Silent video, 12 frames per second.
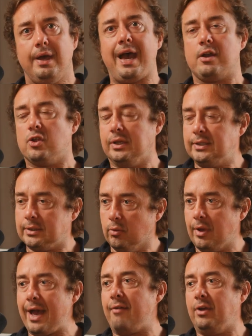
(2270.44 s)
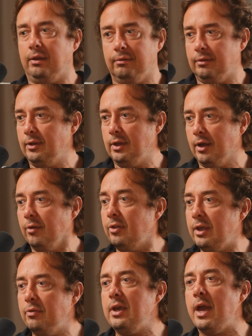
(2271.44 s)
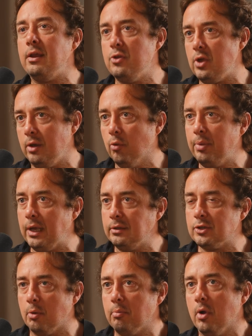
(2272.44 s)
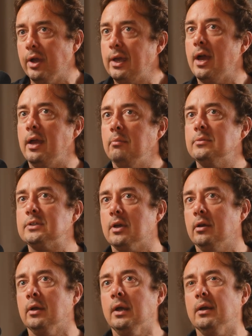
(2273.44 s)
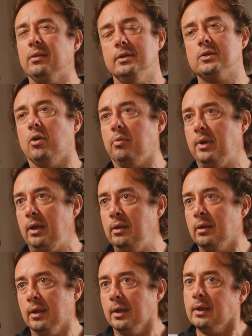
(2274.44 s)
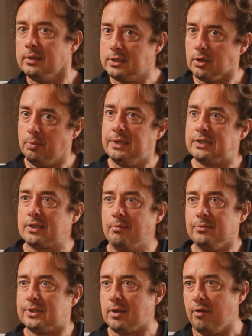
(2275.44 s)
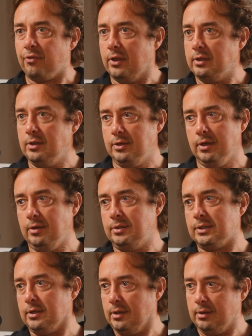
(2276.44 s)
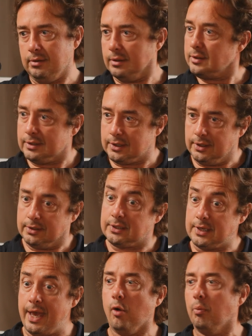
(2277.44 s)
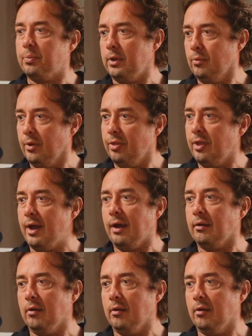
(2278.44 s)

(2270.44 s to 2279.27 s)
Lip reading: actually still having, the energy or being top of my game. So there's got to be some stuff that you do to help you with that.